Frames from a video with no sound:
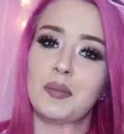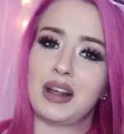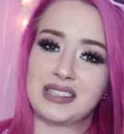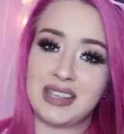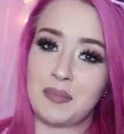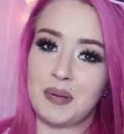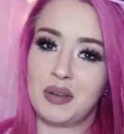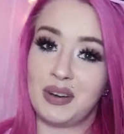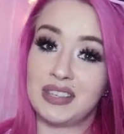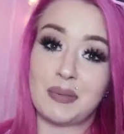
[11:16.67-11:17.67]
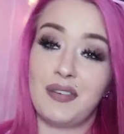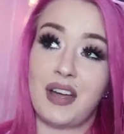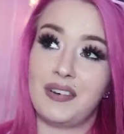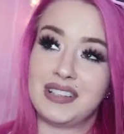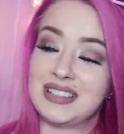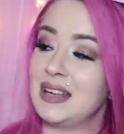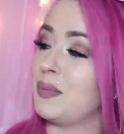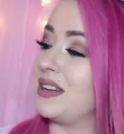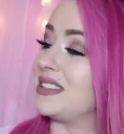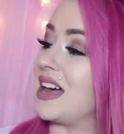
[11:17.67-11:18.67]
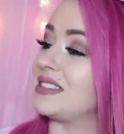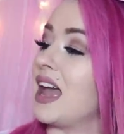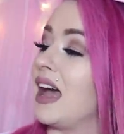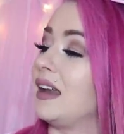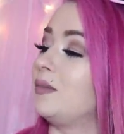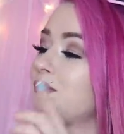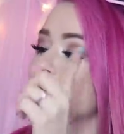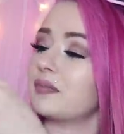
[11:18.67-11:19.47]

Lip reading: plus Sleeping Beauty is my favorite Disney princess, and